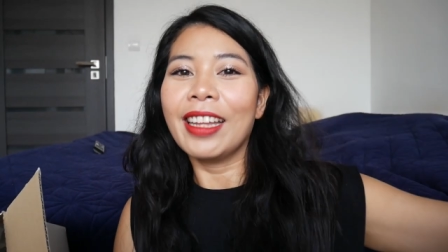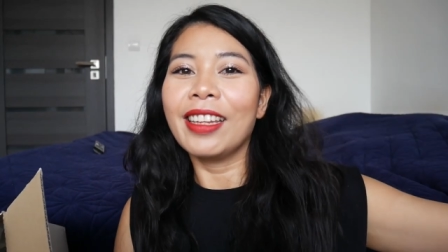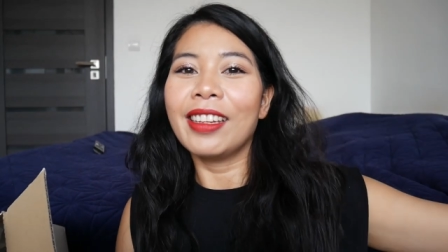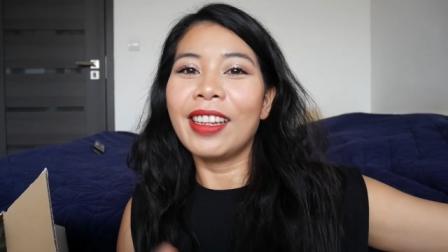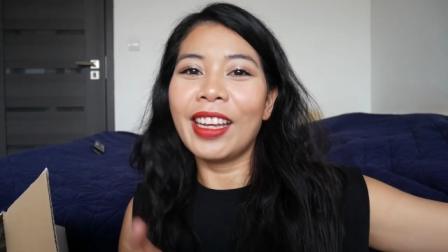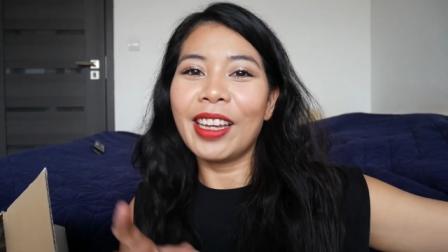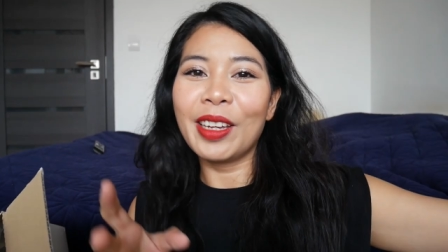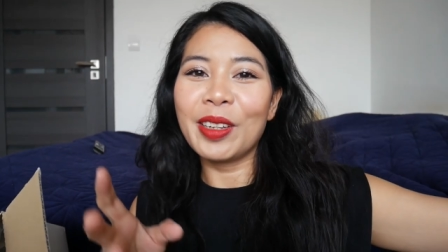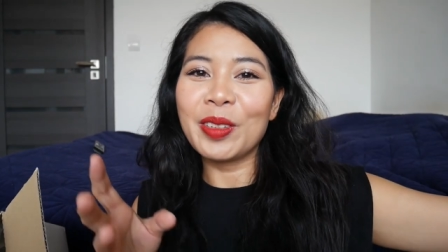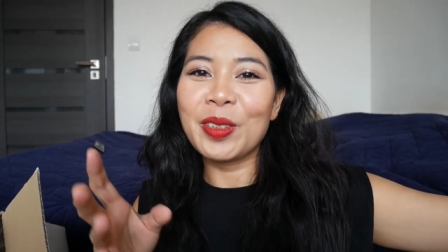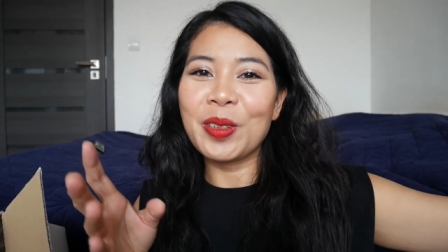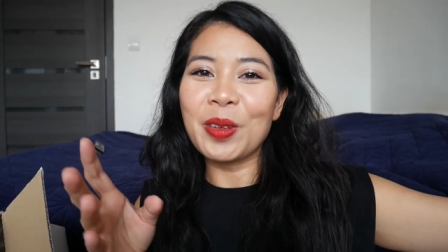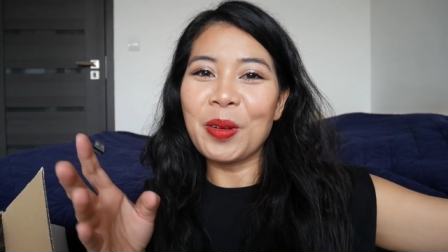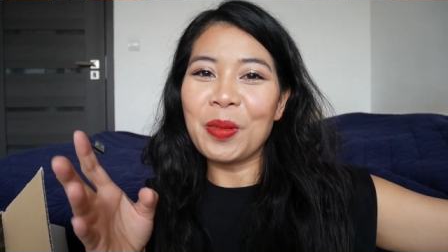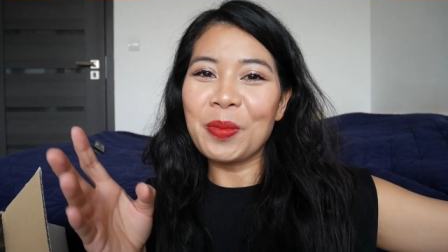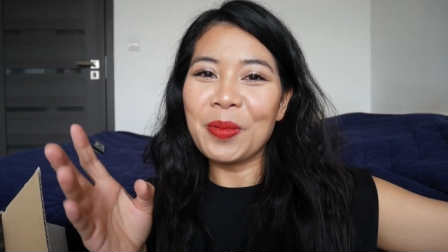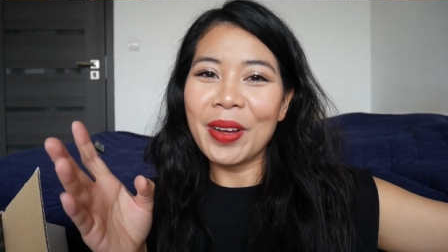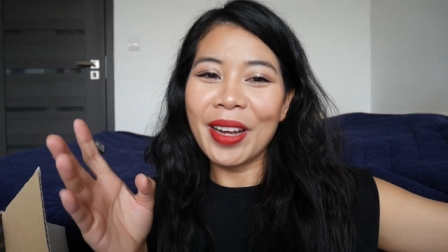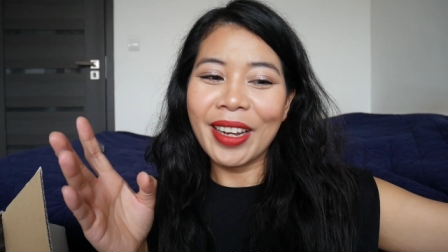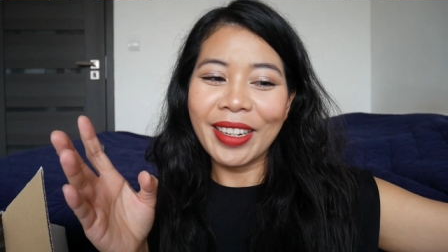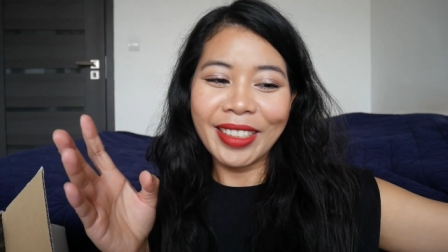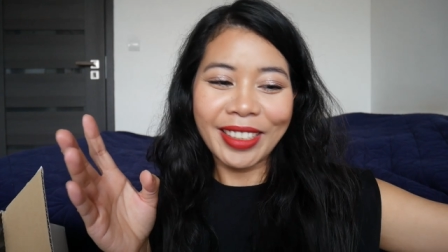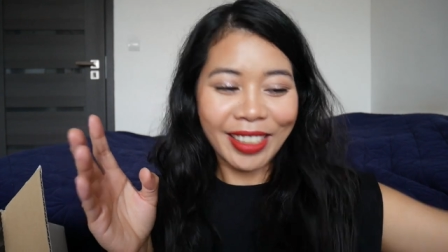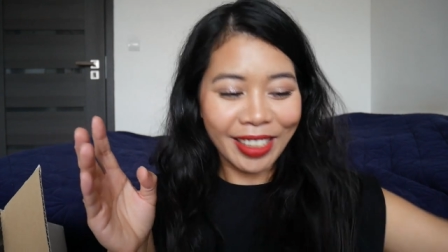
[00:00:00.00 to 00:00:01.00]
thank you so
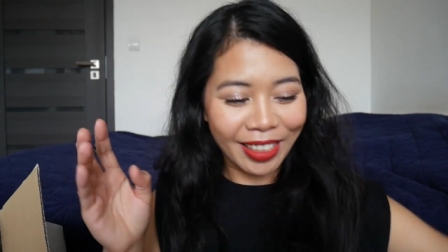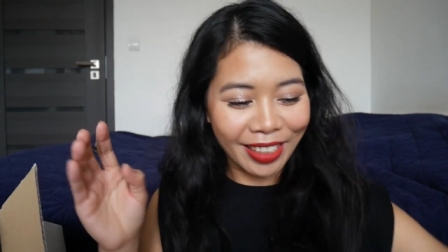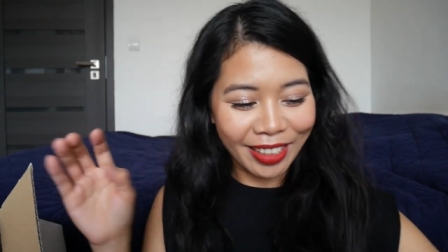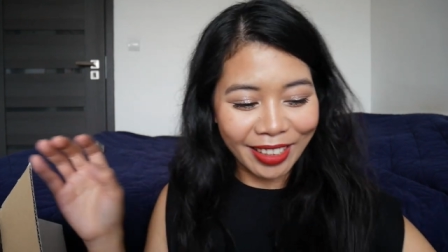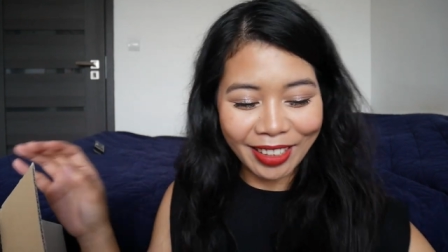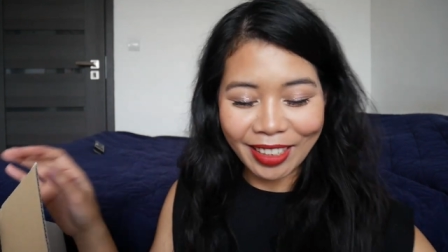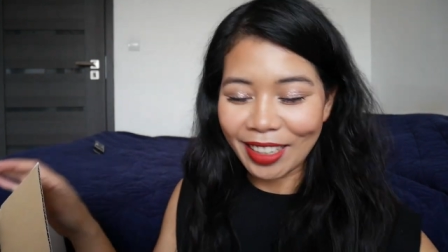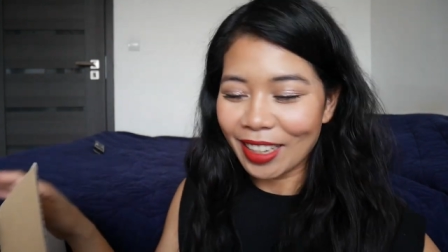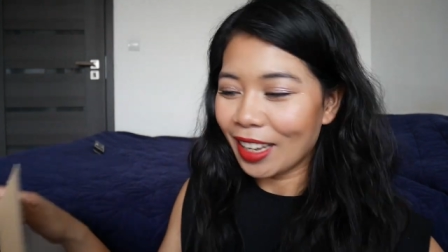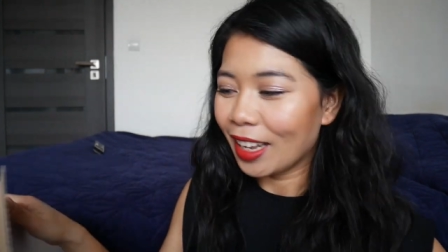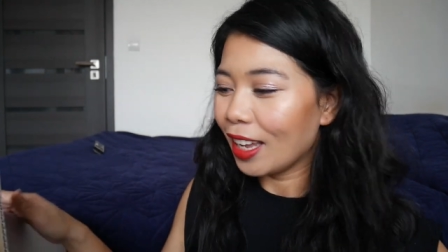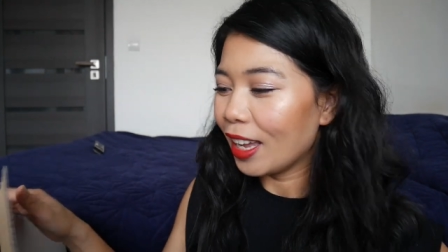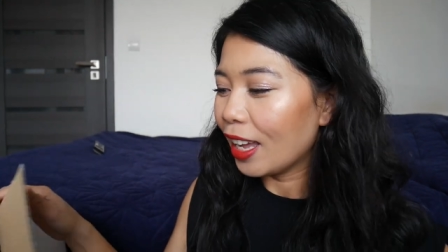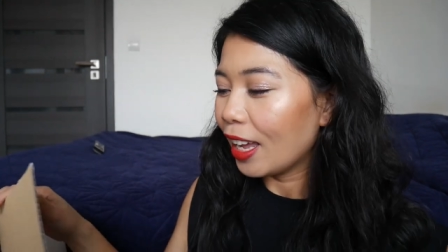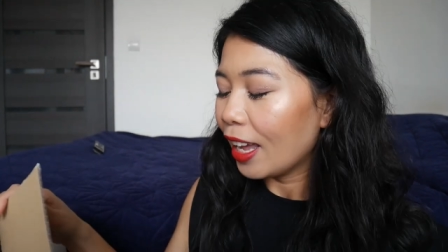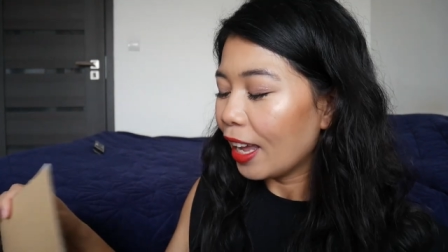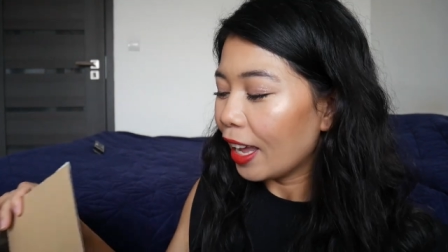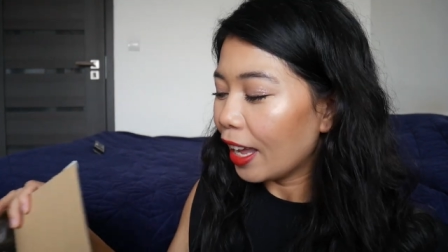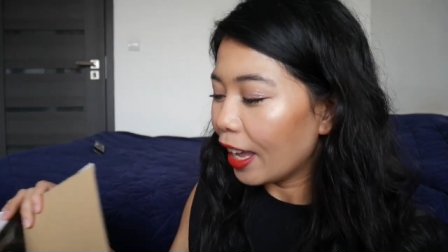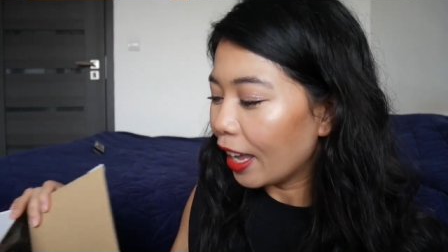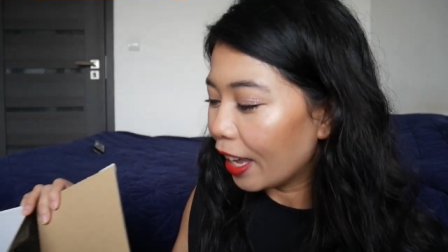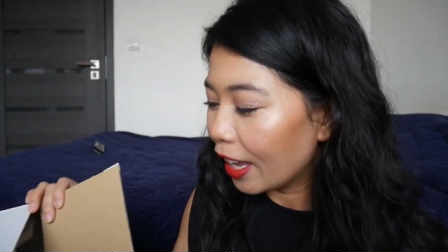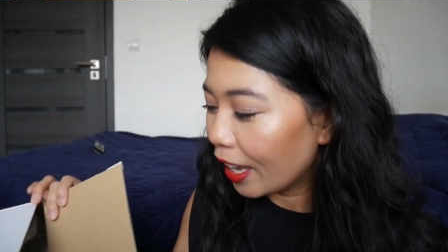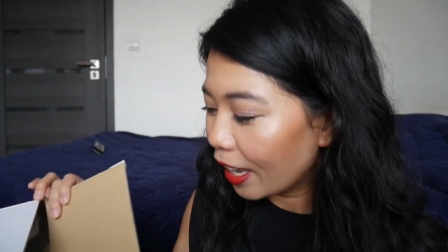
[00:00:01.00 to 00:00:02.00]
much
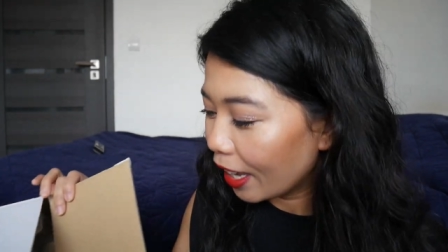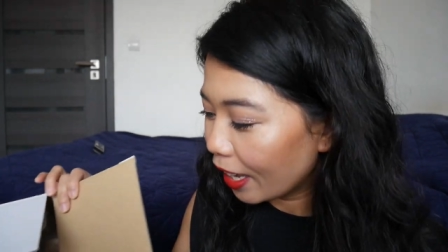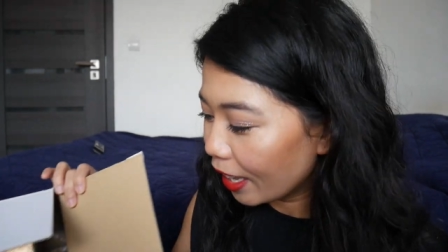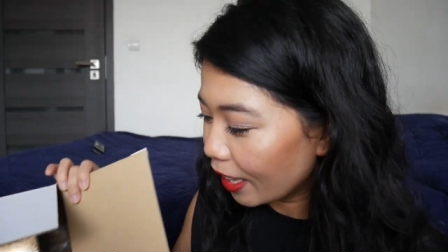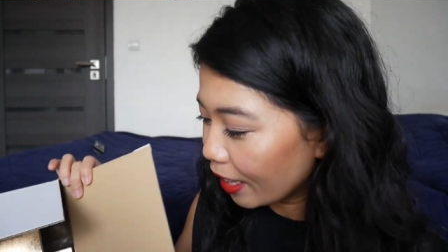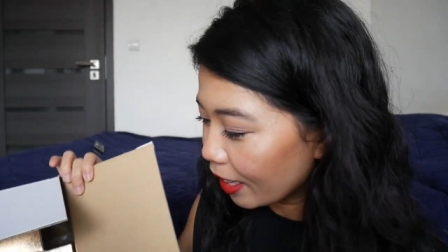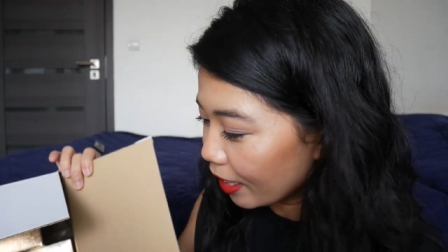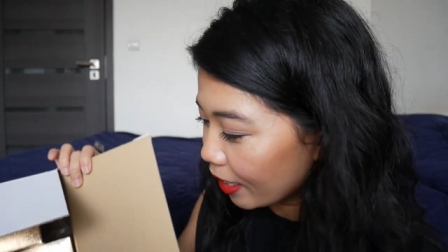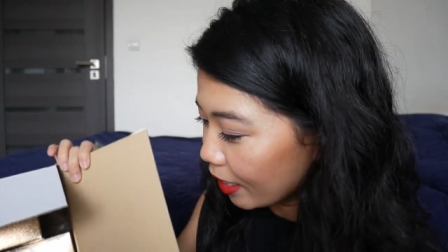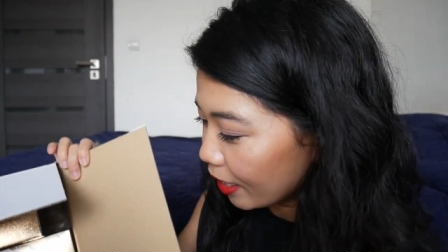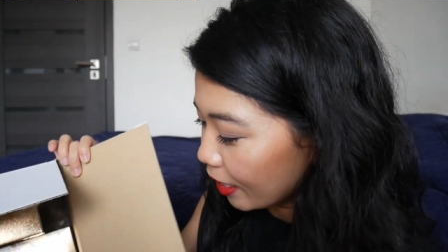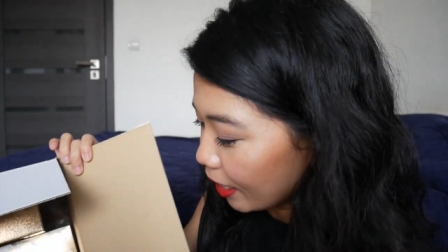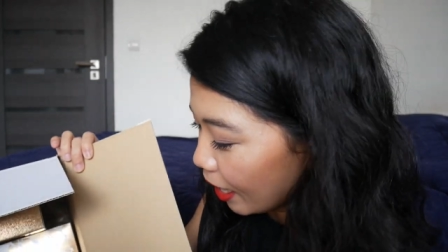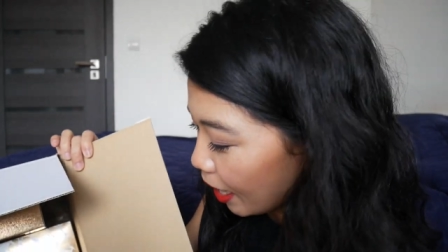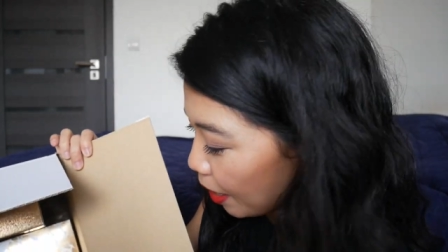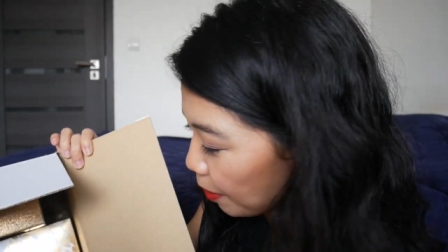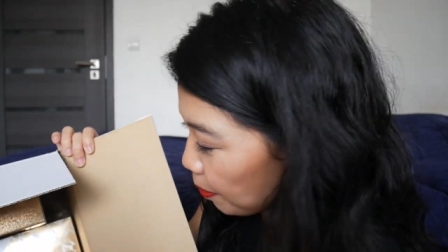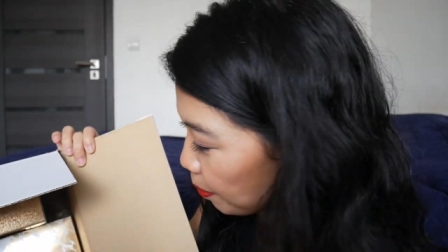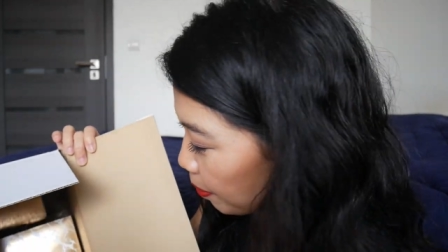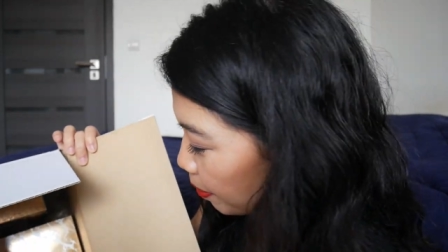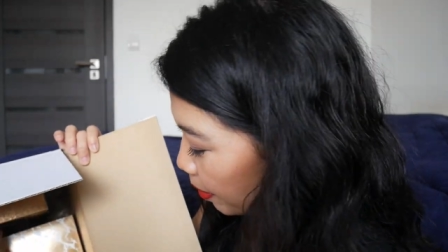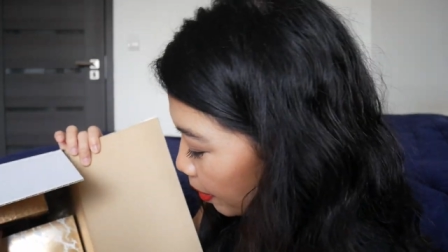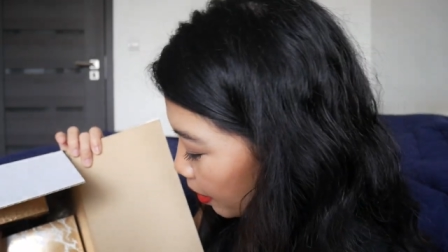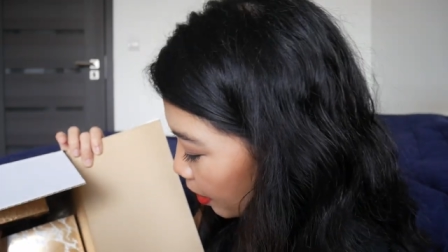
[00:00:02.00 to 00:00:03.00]
and
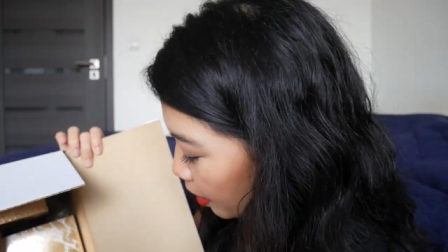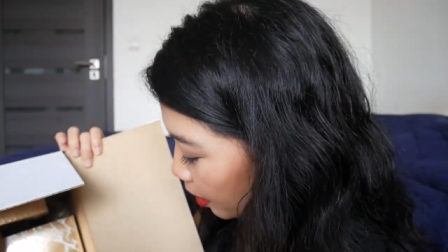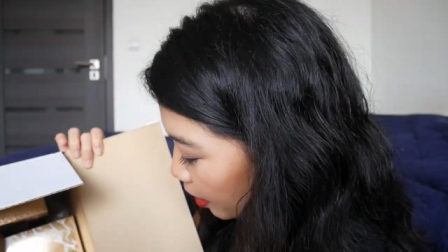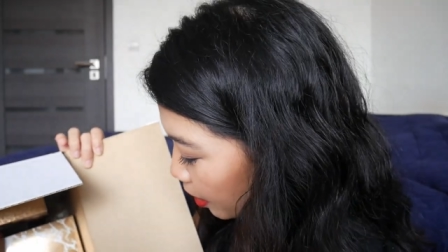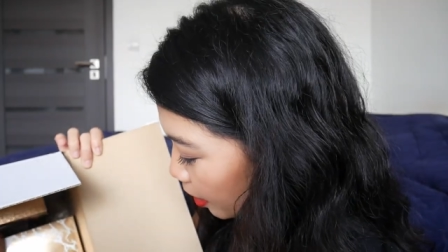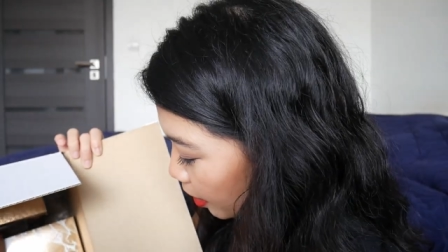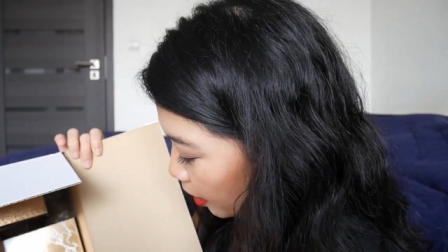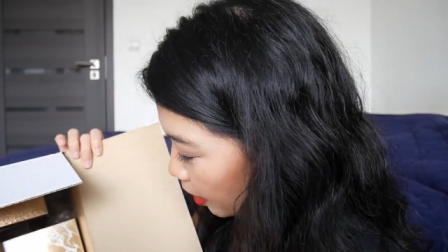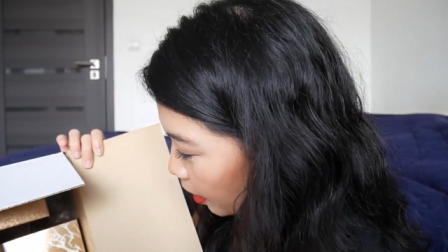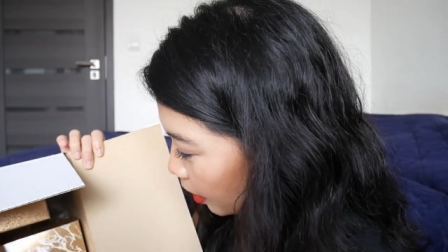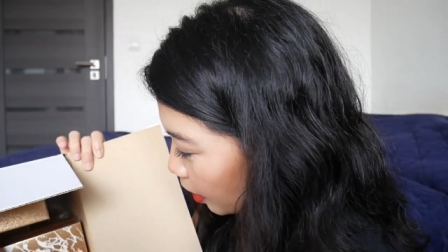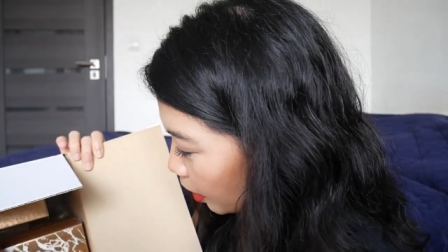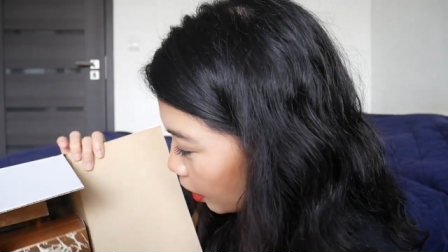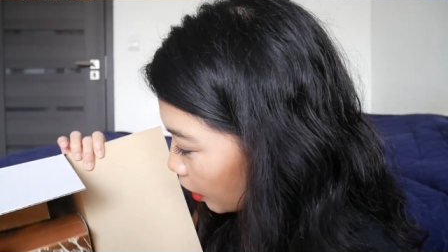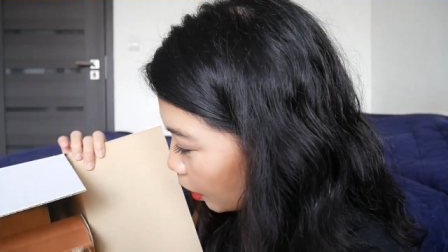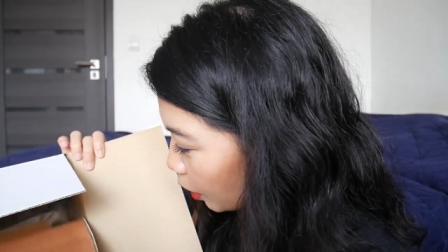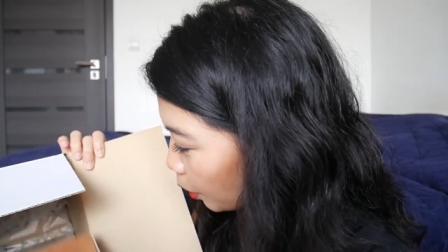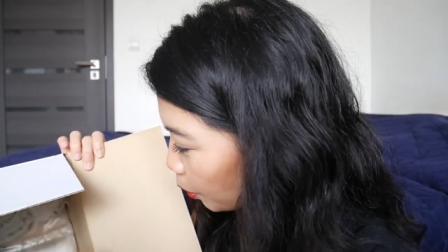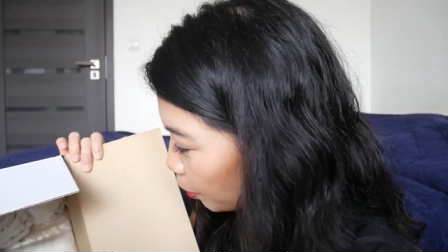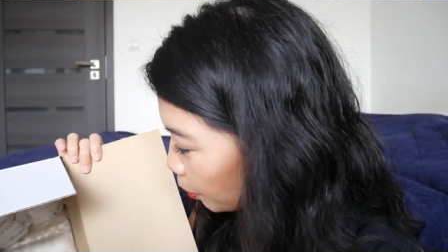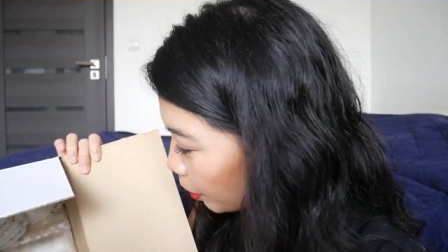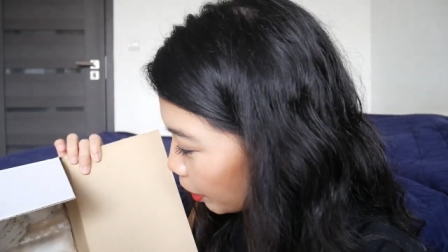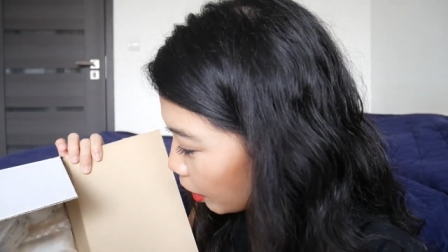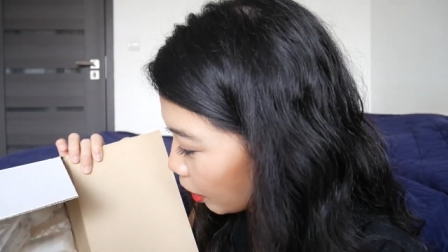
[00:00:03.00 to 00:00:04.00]
yep
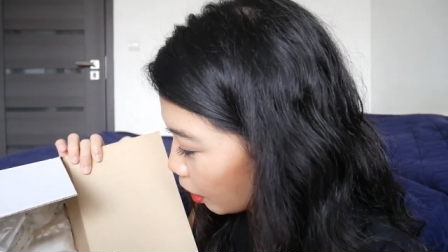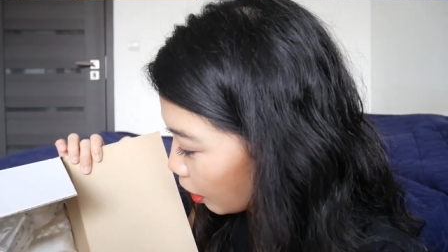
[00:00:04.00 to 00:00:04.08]
here we